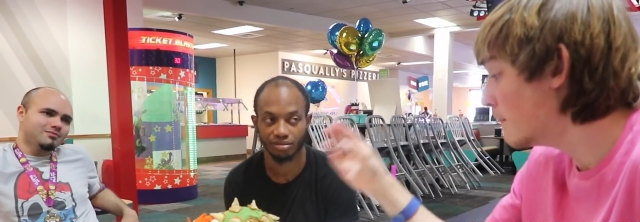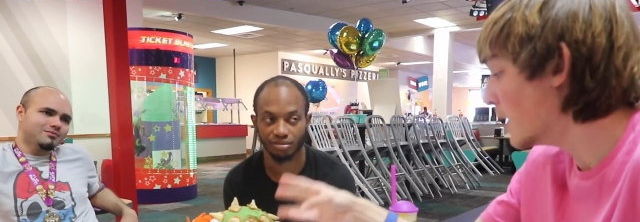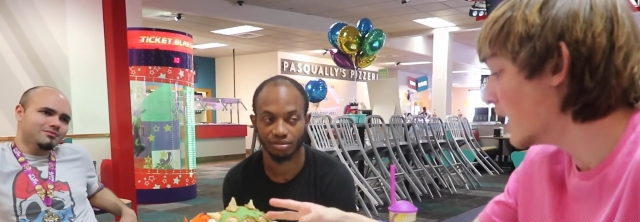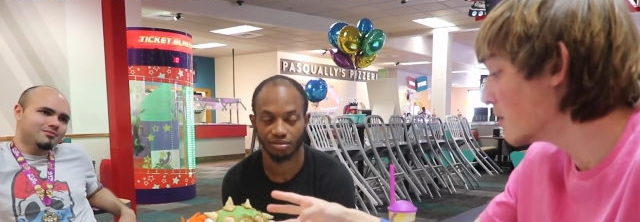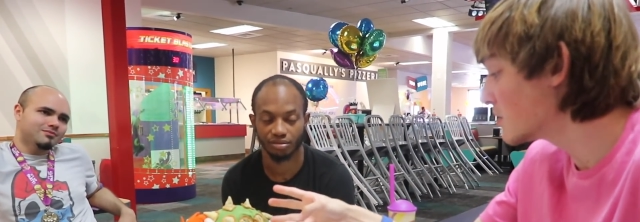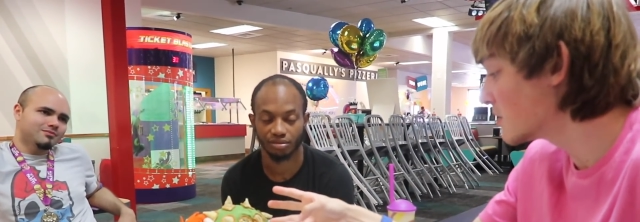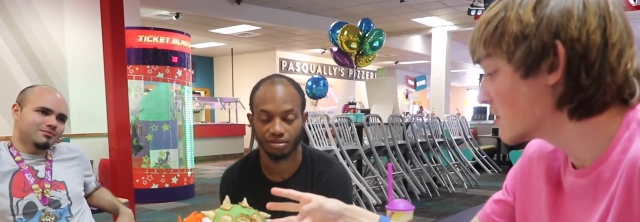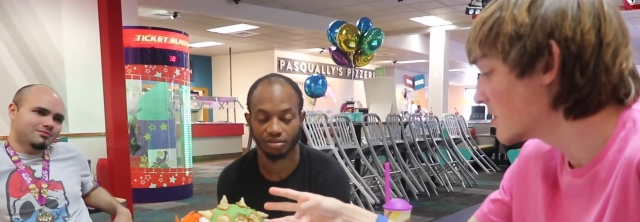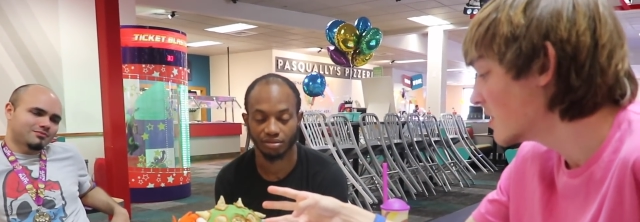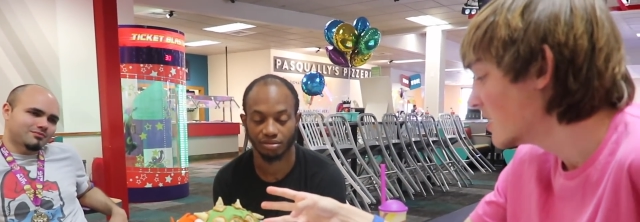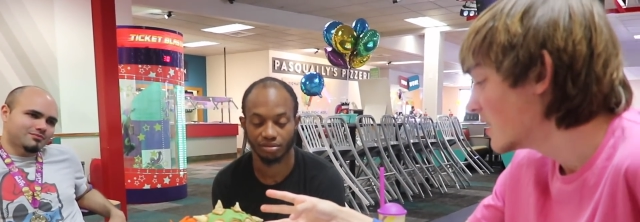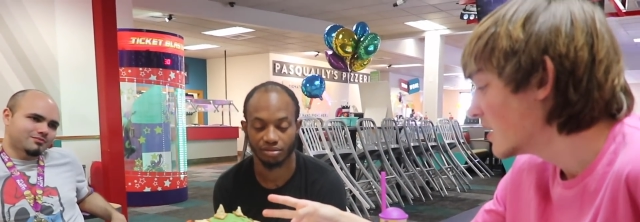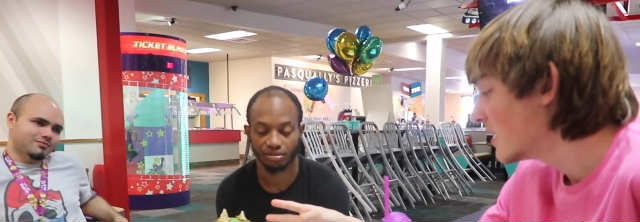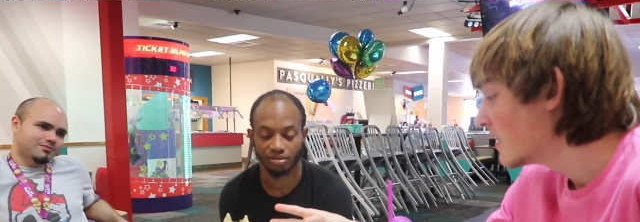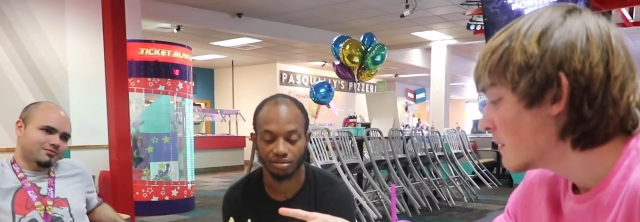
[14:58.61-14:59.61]
Speaker 1: Bowser,
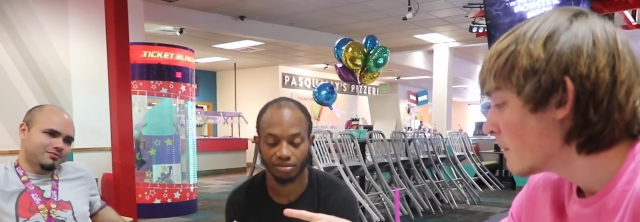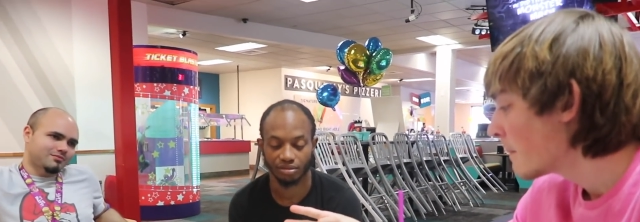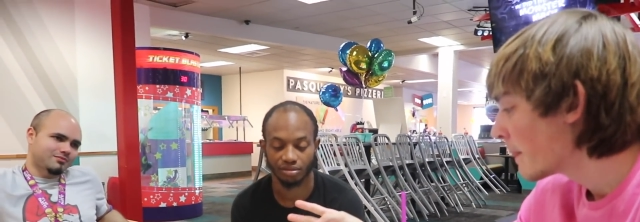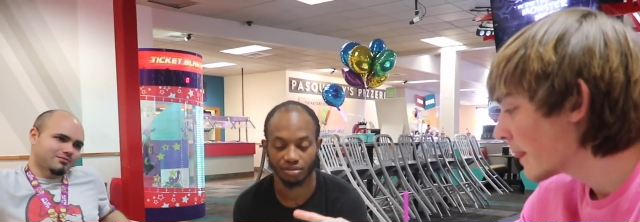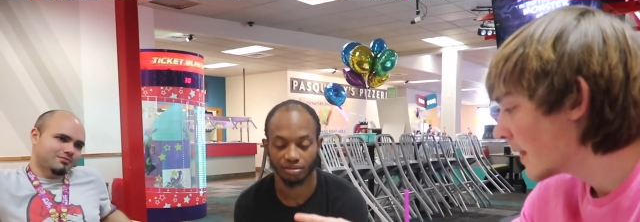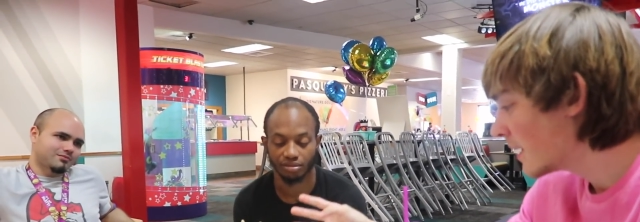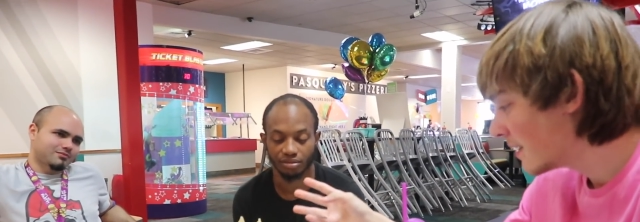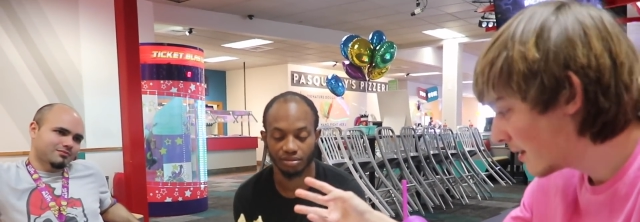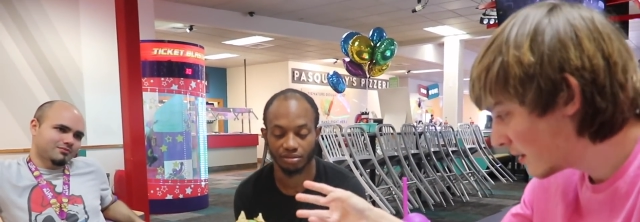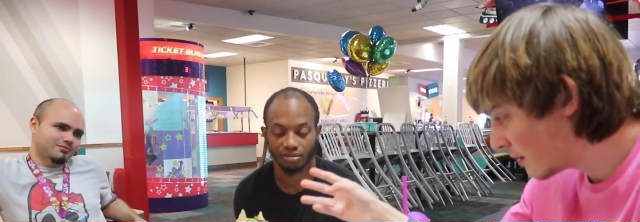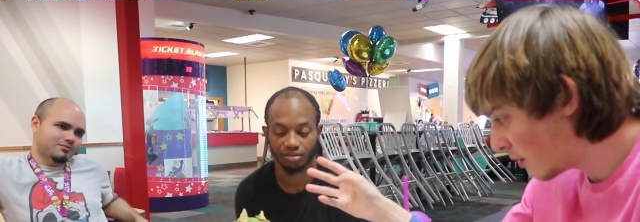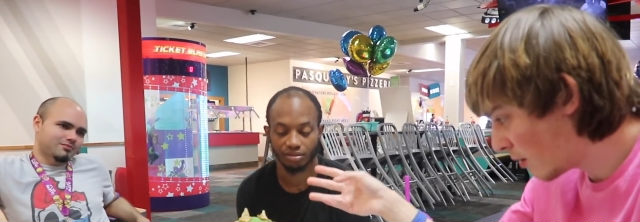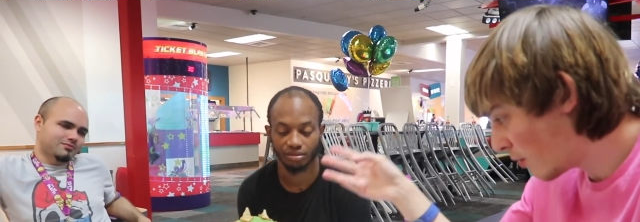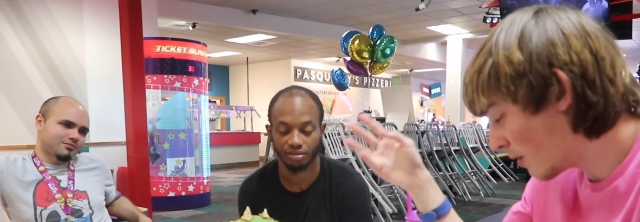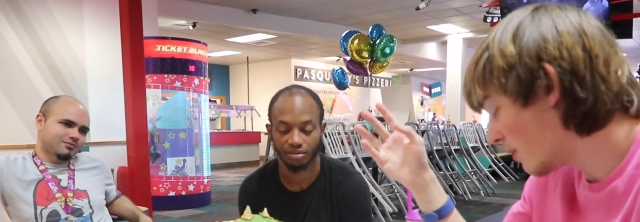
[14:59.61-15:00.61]

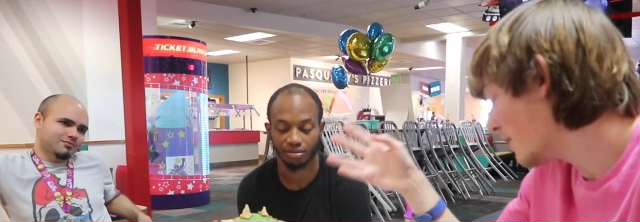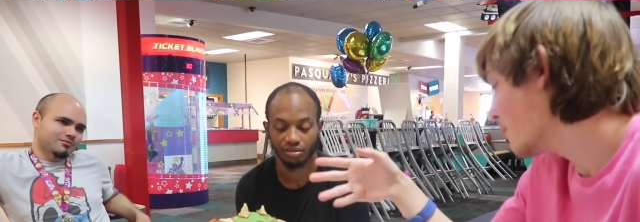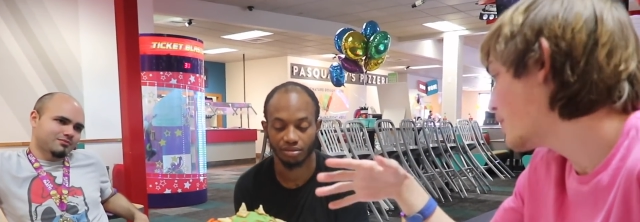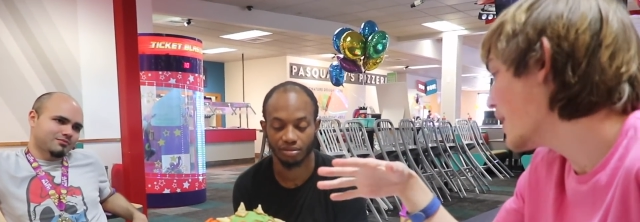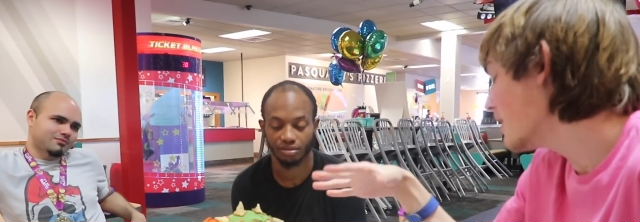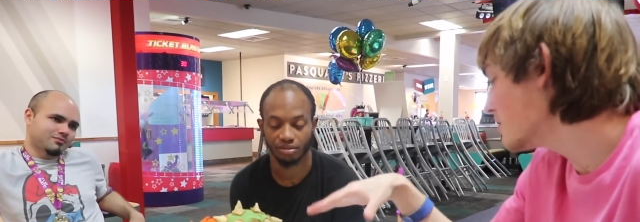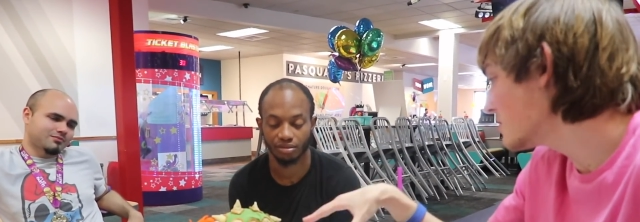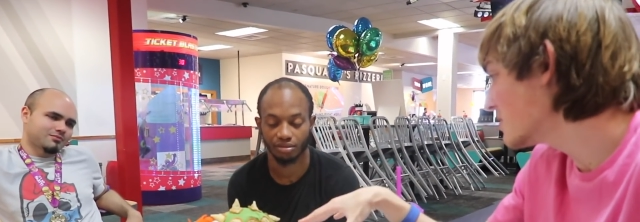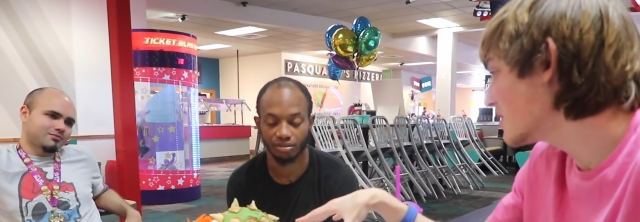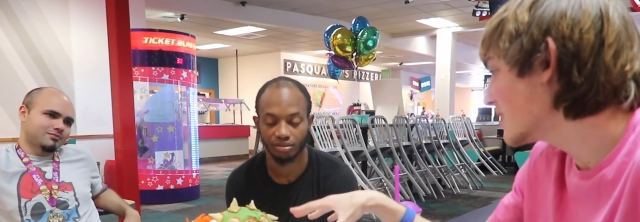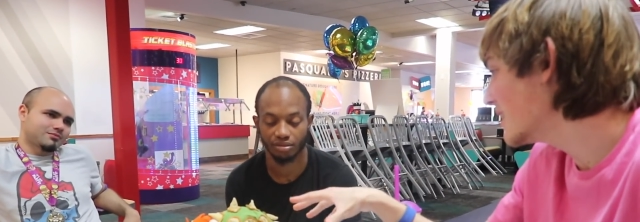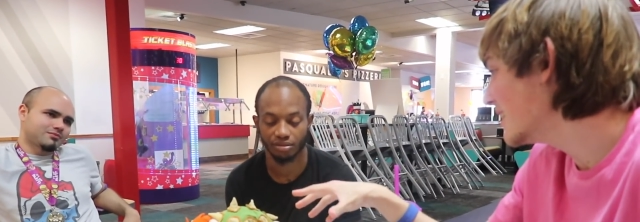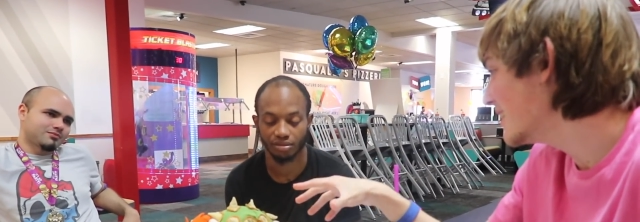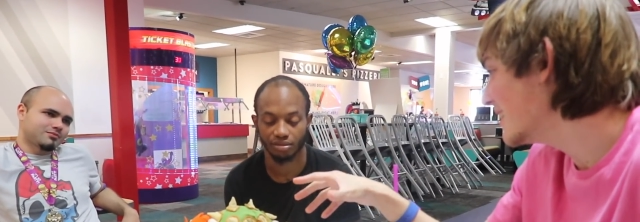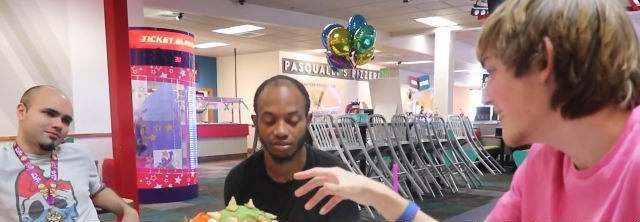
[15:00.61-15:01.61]
uh, Bowser
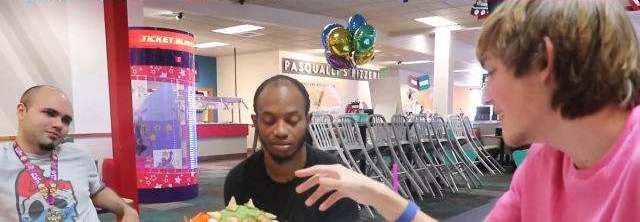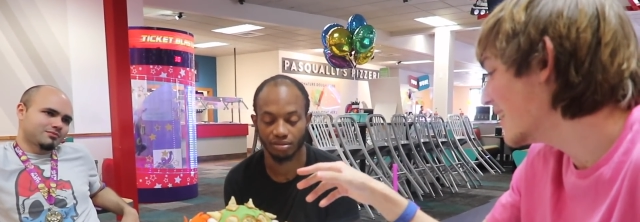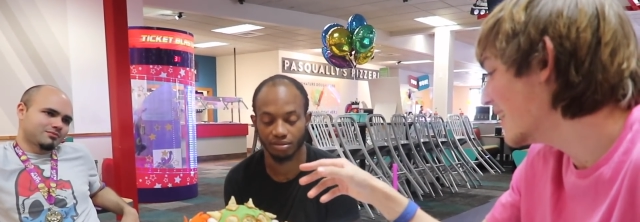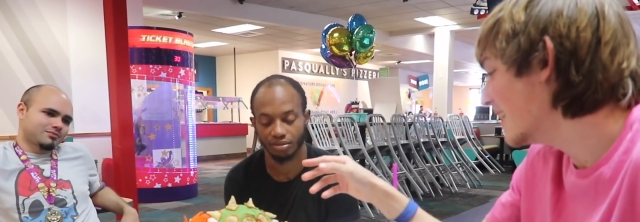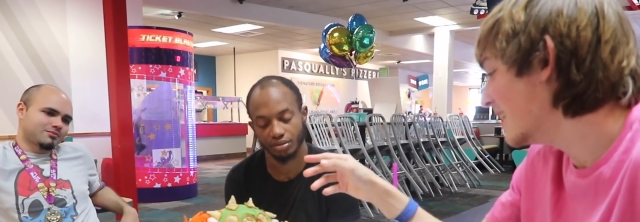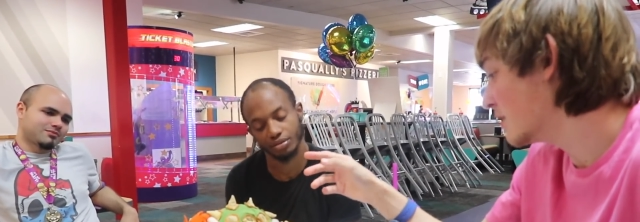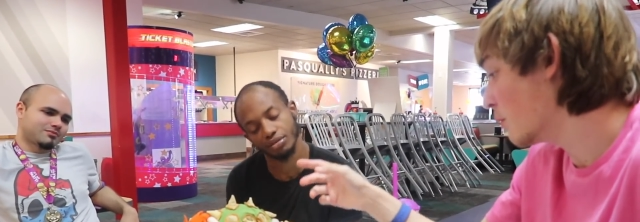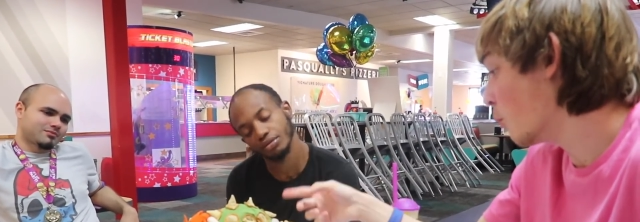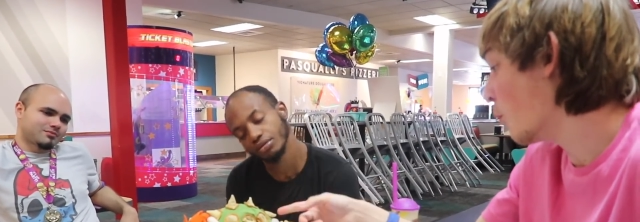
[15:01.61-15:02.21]
is